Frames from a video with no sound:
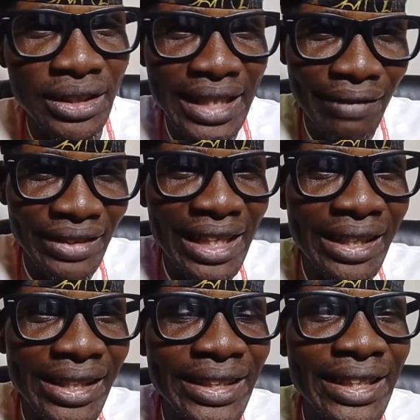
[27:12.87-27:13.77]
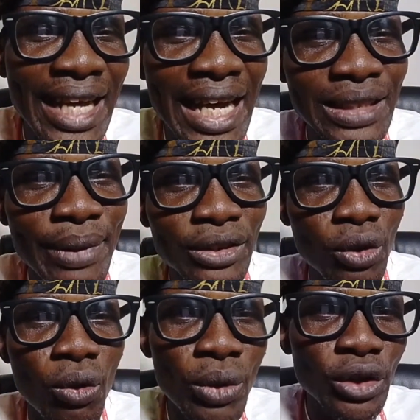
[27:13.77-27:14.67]
they have taken lead in that aspect.
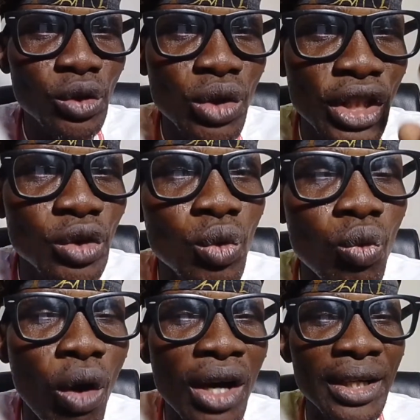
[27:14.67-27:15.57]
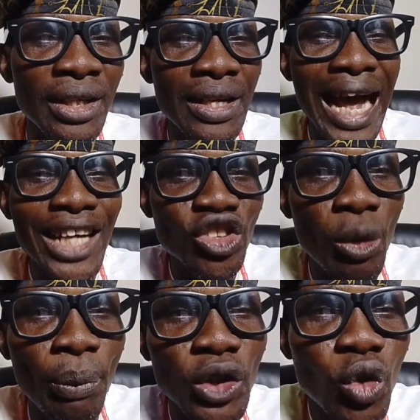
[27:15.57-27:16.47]
So we too need to work and
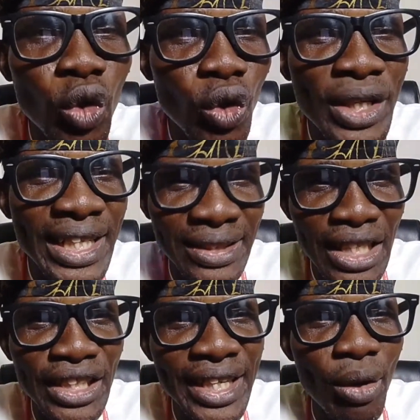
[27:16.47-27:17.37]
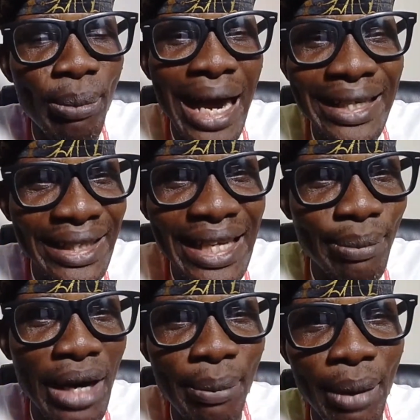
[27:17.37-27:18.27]
support Oloye Sunday or
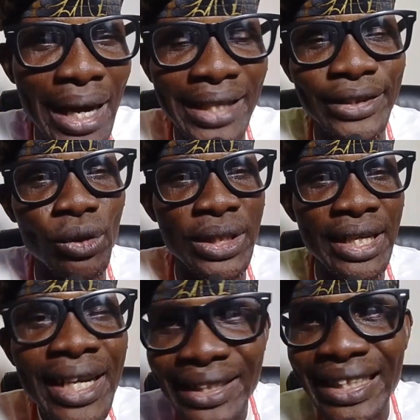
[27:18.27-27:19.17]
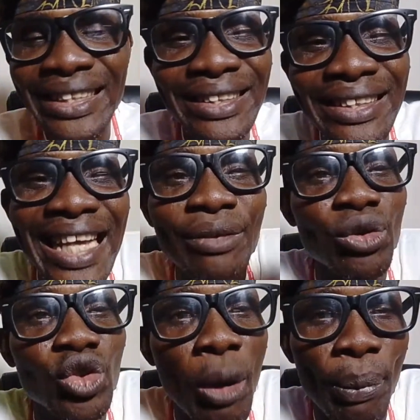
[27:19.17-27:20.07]
Adeyemo and Baba Akintoye. This is the time to
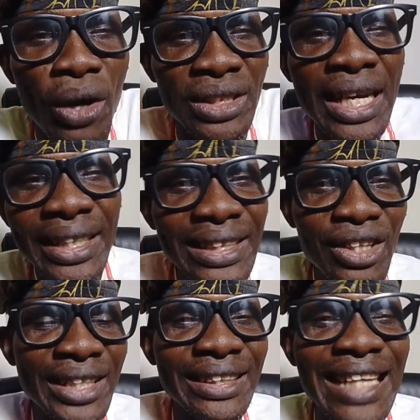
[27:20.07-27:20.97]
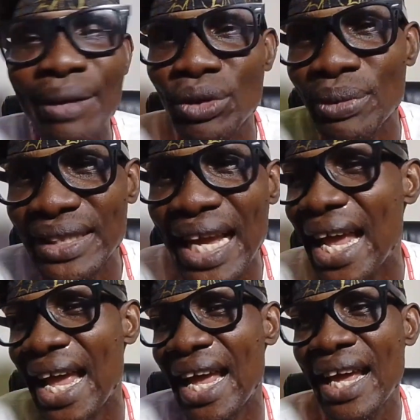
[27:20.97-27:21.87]
support. It's not the time to be
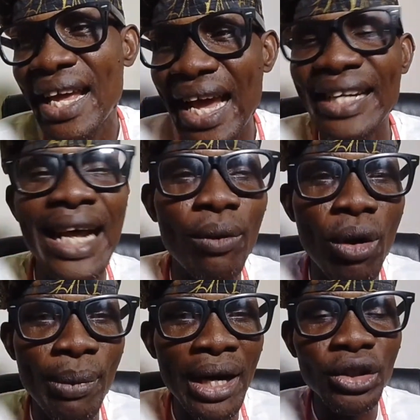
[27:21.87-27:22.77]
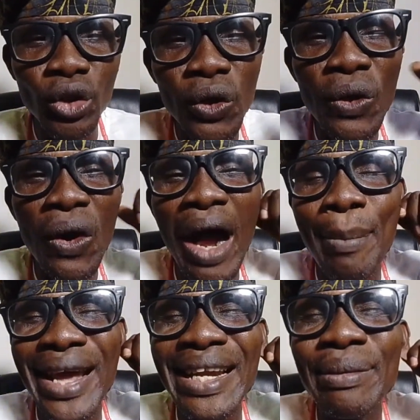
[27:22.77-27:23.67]
saying, that woman. Do you know how
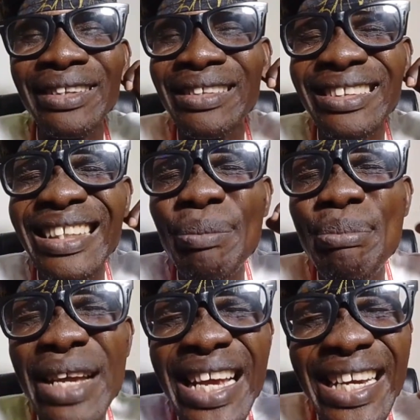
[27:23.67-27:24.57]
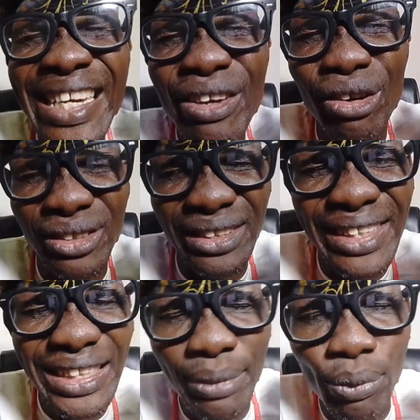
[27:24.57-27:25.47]
many millions
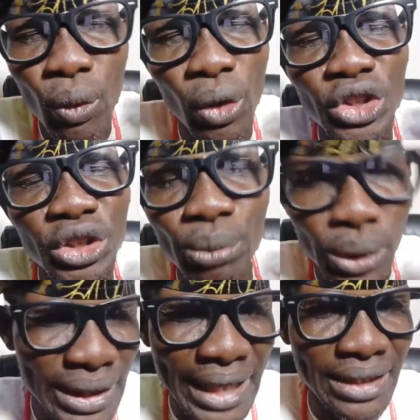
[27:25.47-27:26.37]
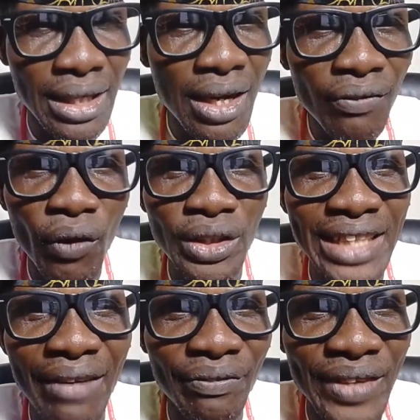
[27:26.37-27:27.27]
these people contributed for
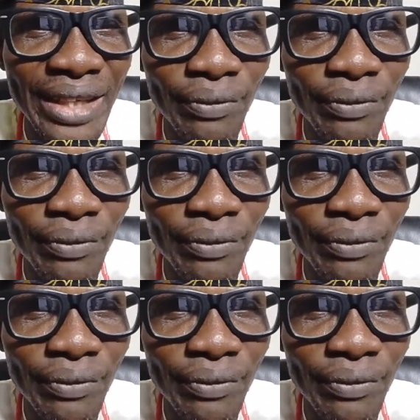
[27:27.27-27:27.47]
their